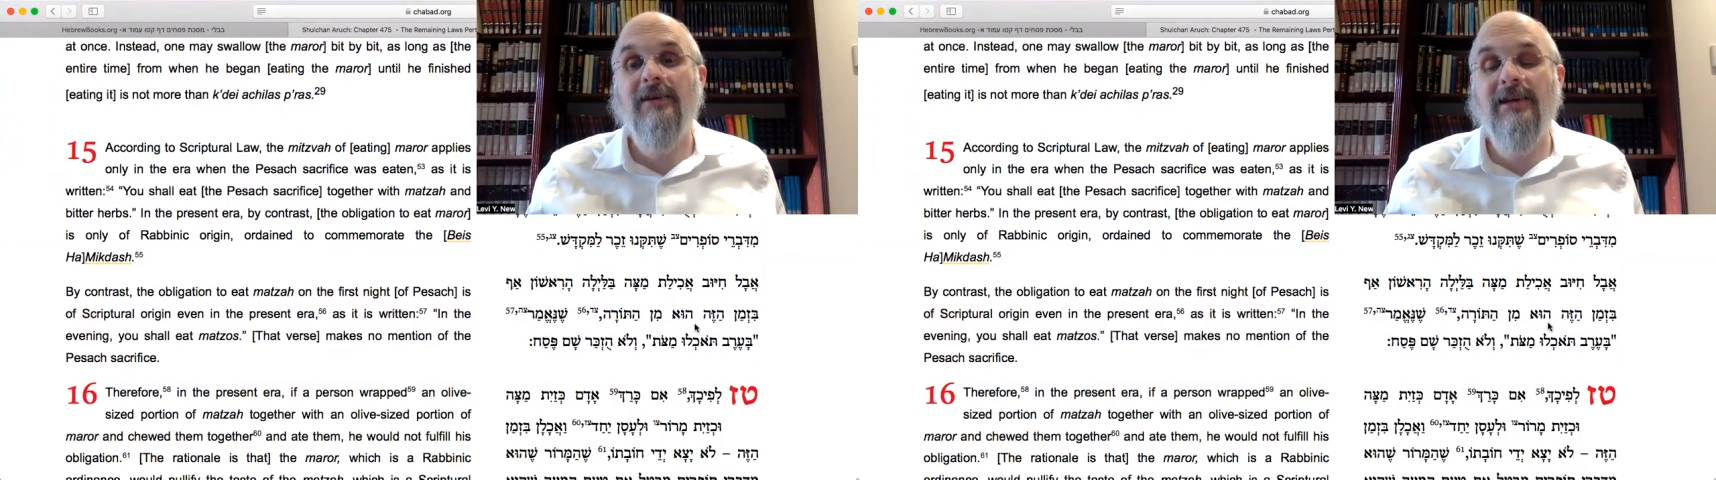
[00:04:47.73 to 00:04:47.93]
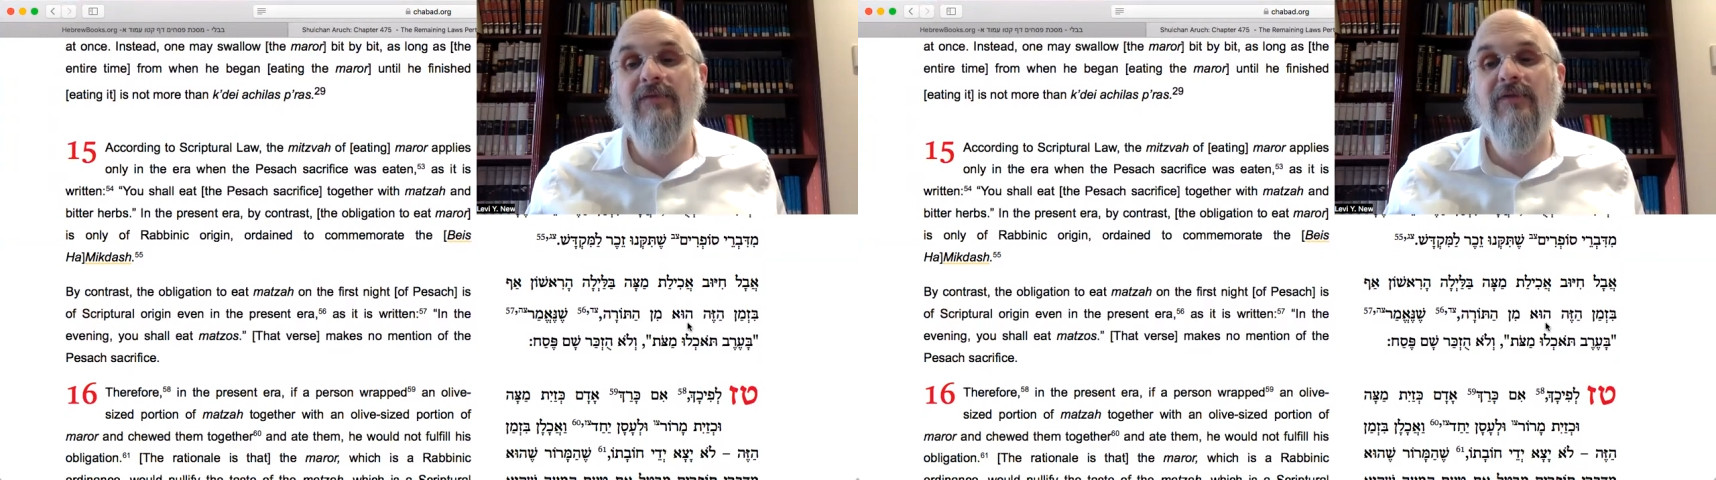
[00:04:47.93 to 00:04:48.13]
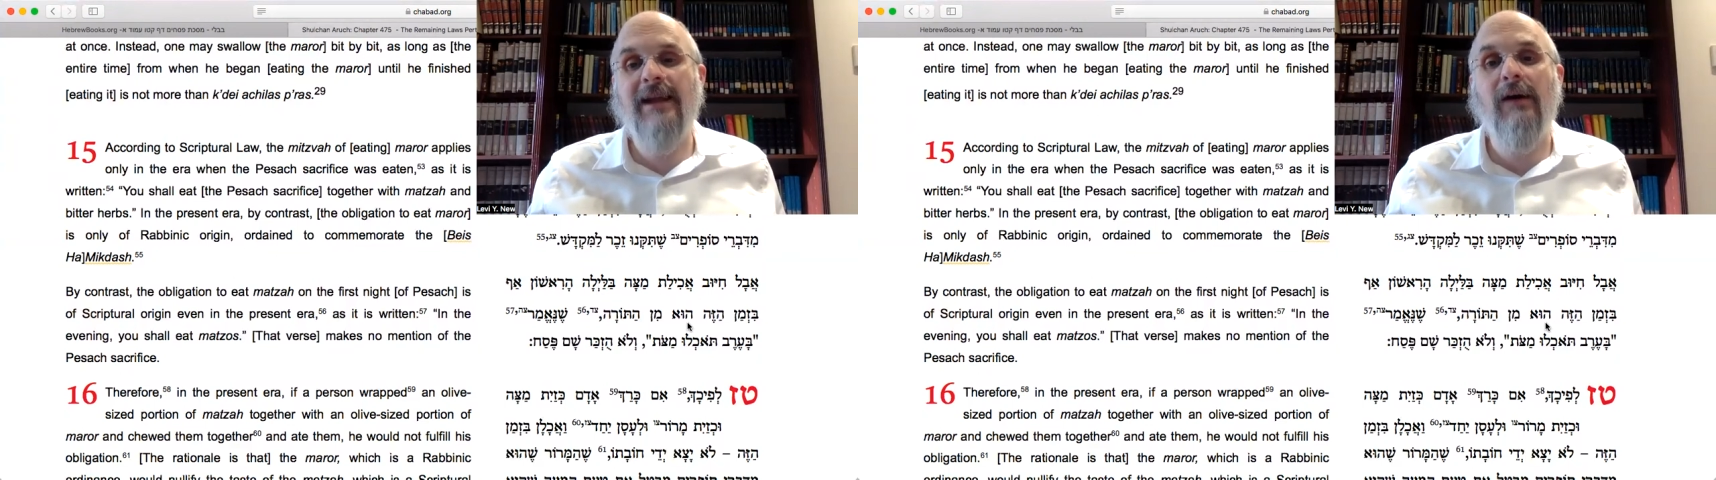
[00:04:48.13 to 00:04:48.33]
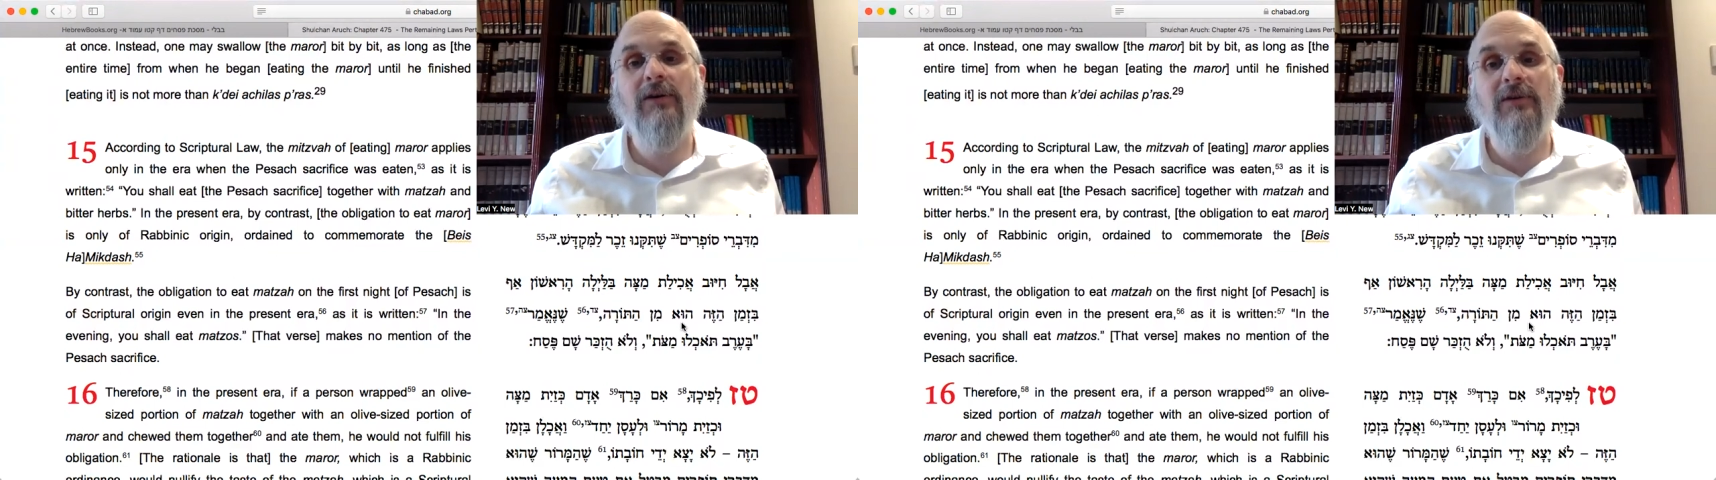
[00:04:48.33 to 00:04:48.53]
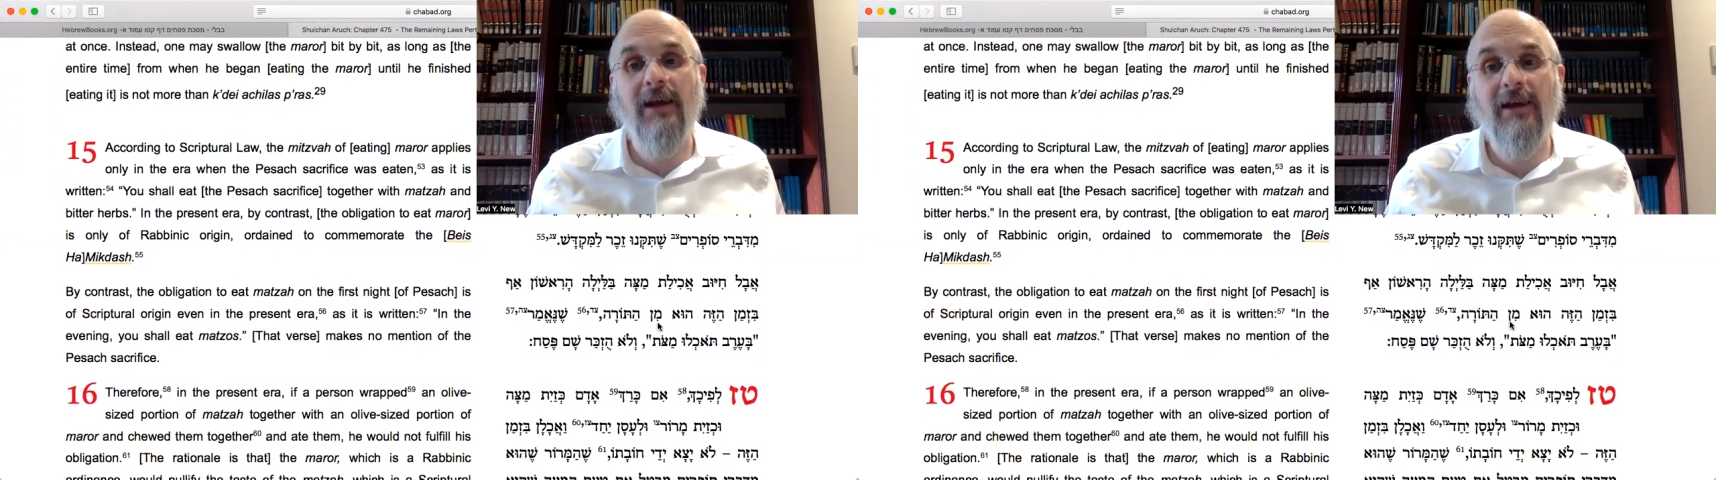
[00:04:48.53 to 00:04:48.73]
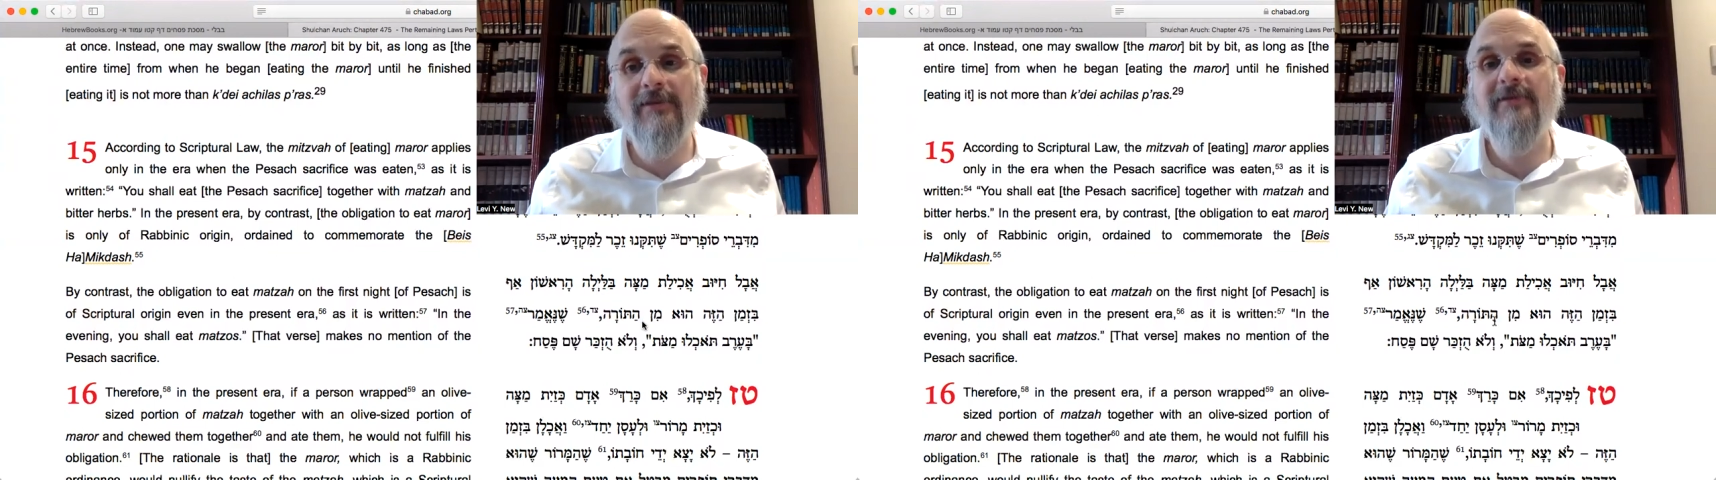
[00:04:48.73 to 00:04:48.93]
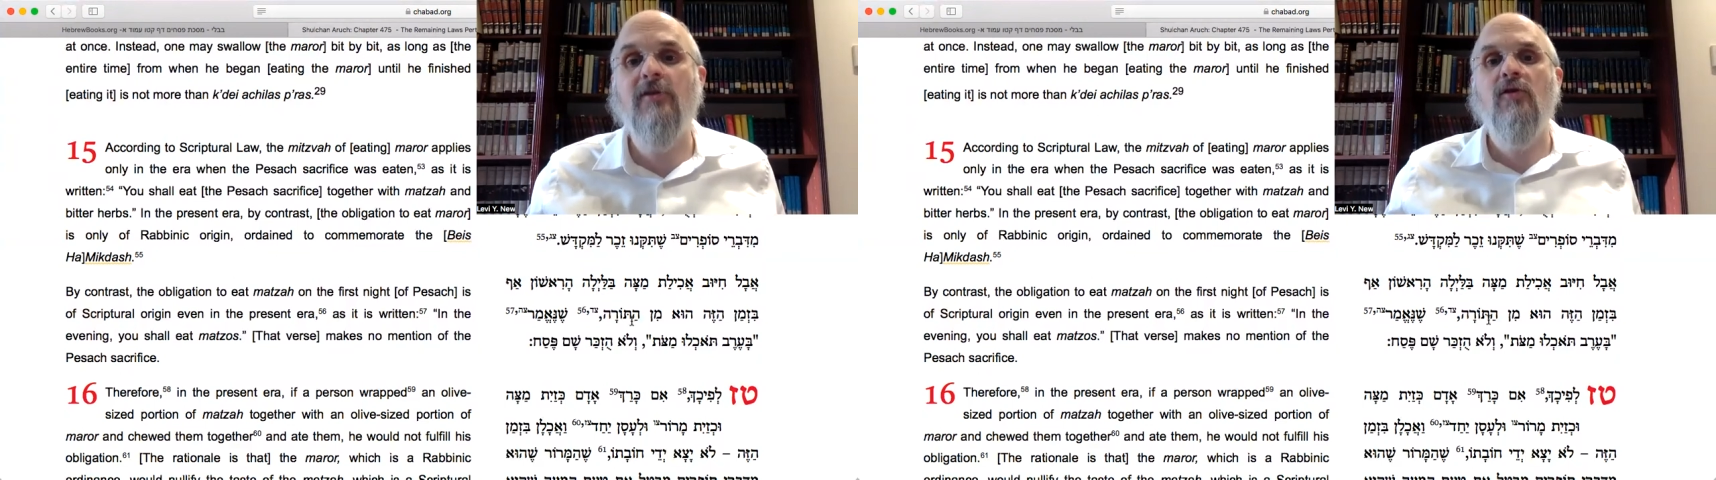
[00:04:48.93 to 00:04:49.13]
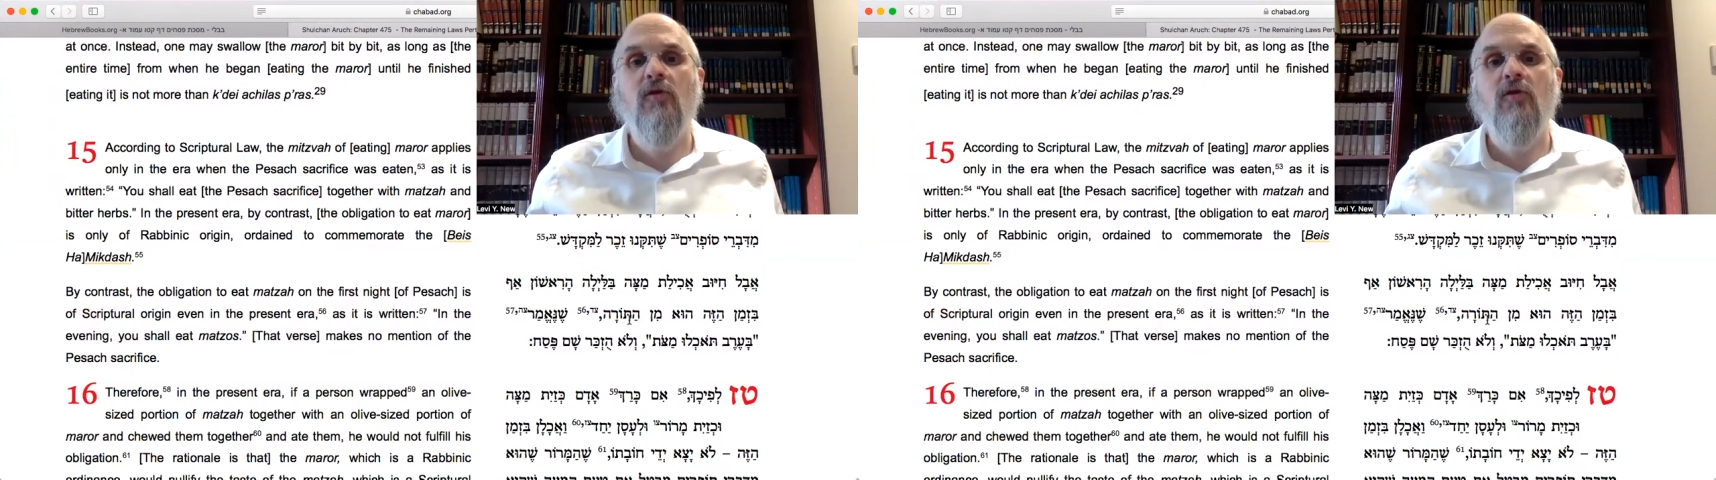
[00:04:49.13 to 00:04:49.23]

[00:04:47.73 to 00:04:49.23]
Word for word: even nowadays,